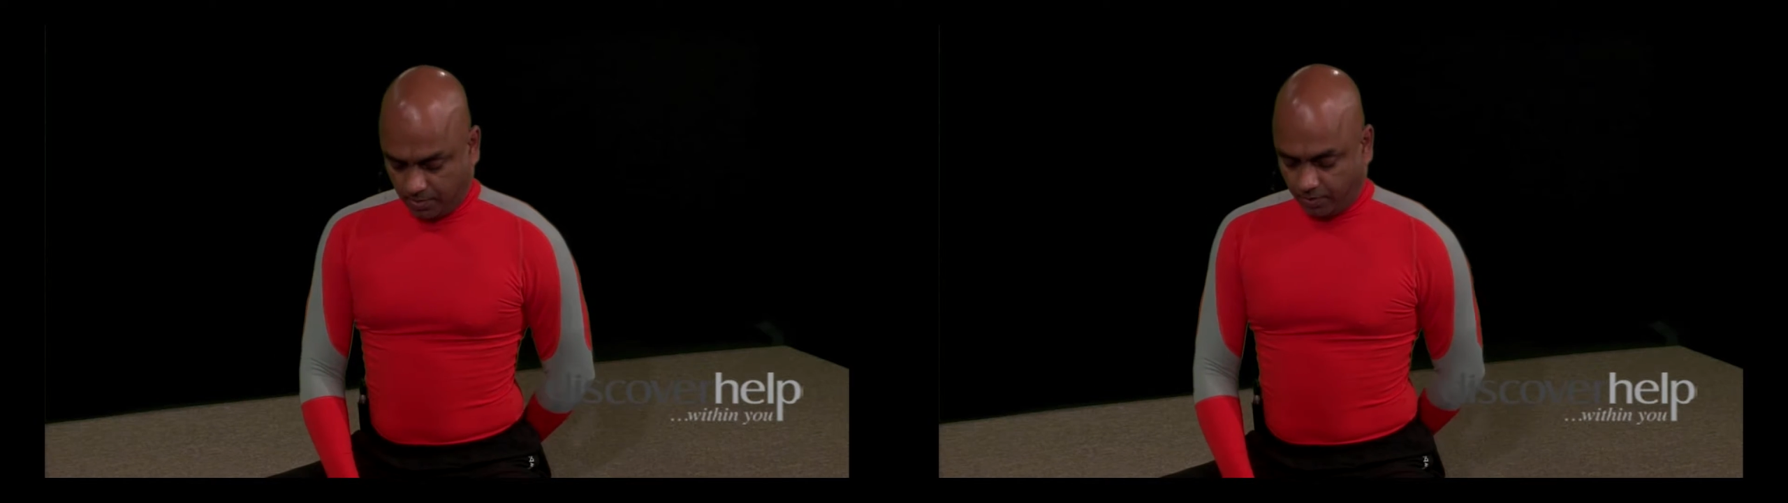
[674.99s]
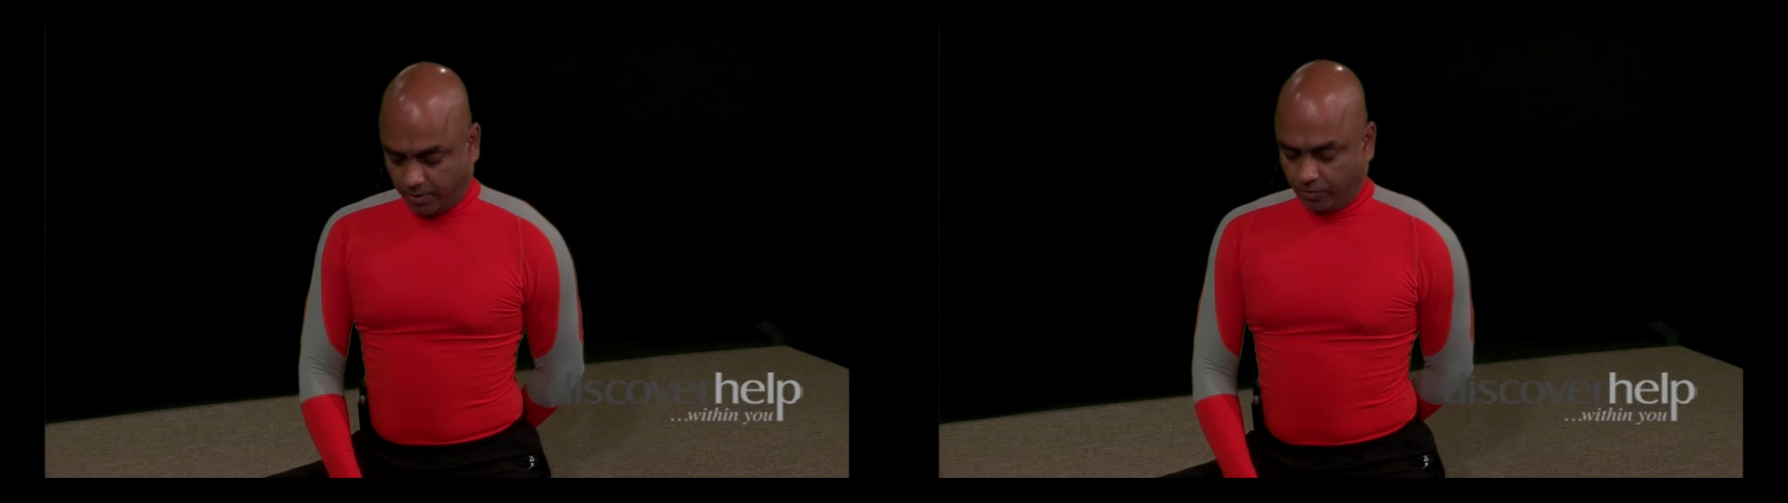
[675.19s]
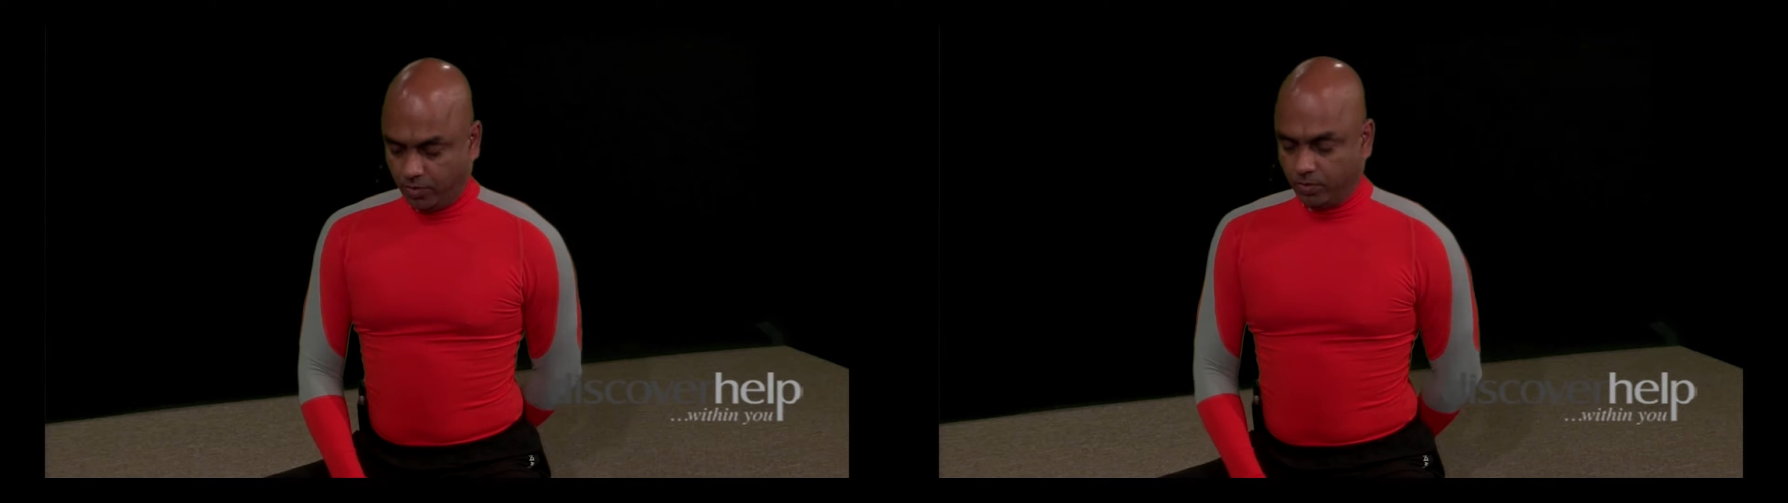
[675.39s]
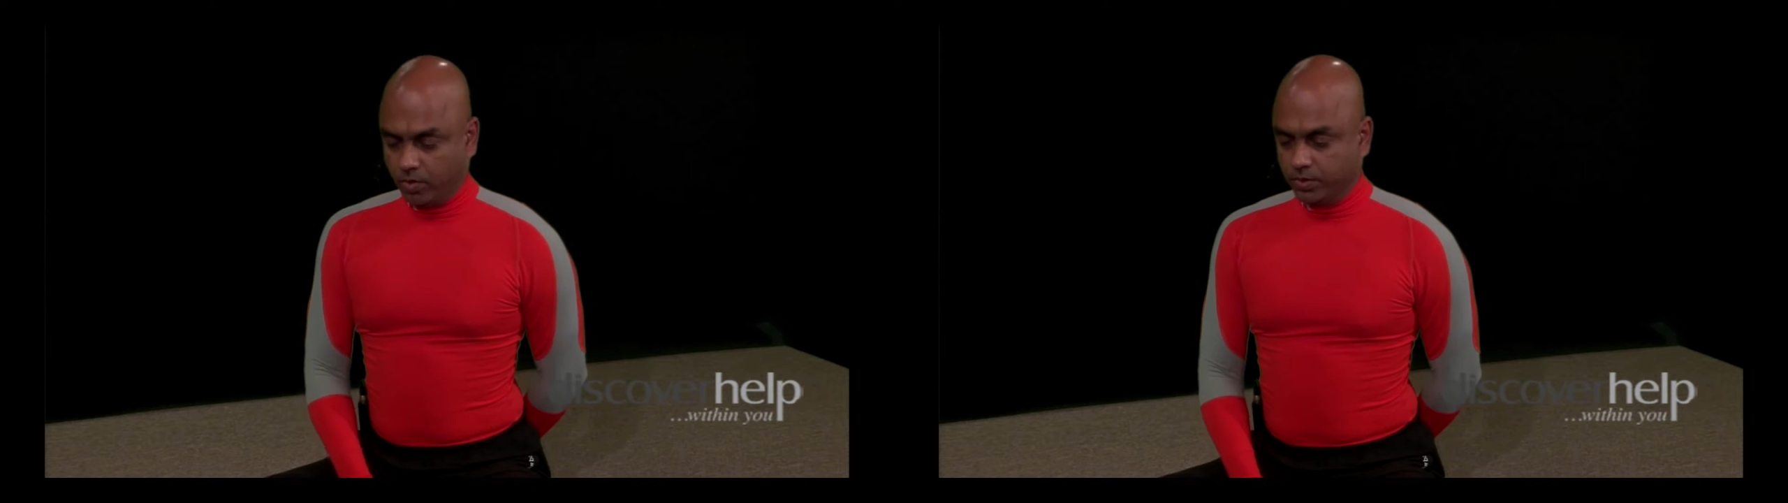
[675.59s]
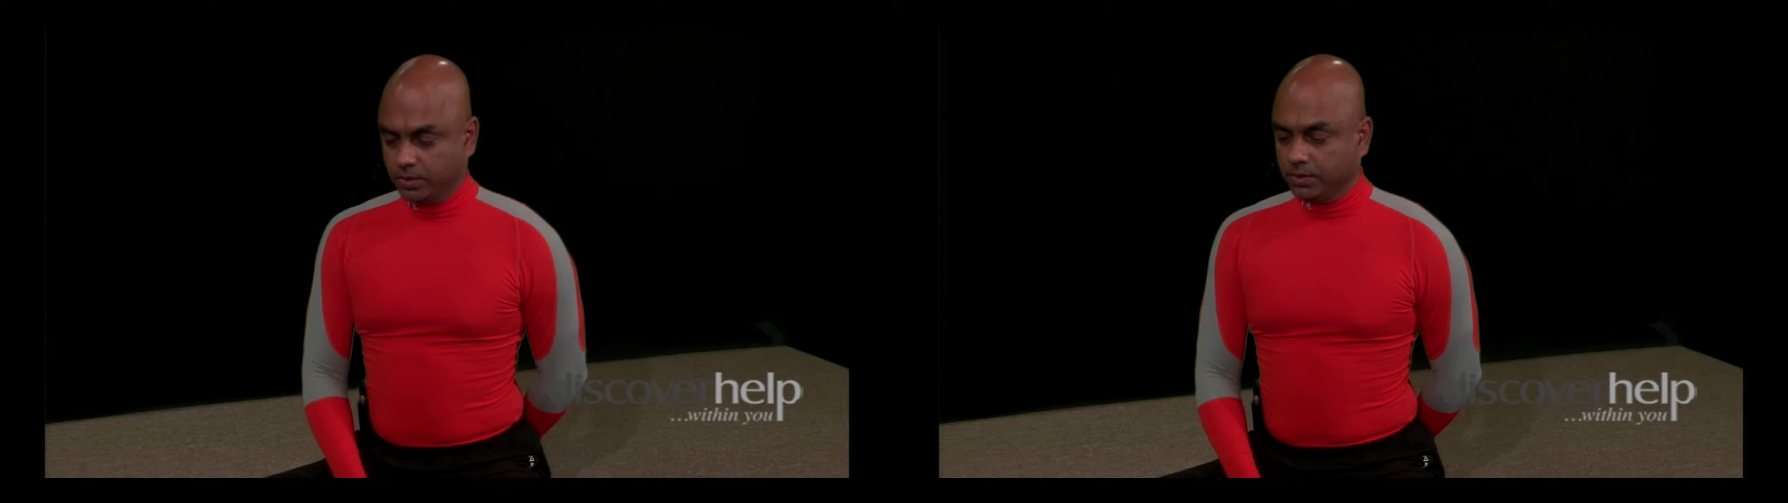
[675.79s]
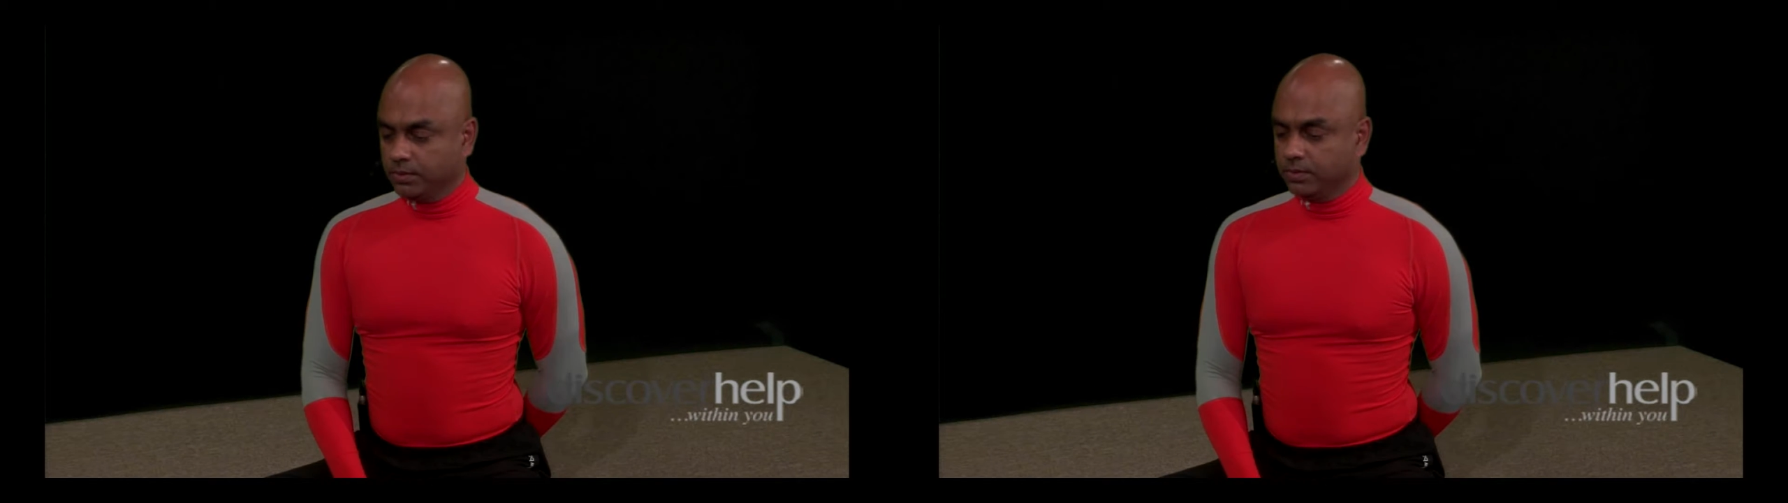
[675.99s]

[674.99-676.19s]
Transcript: for a few moments,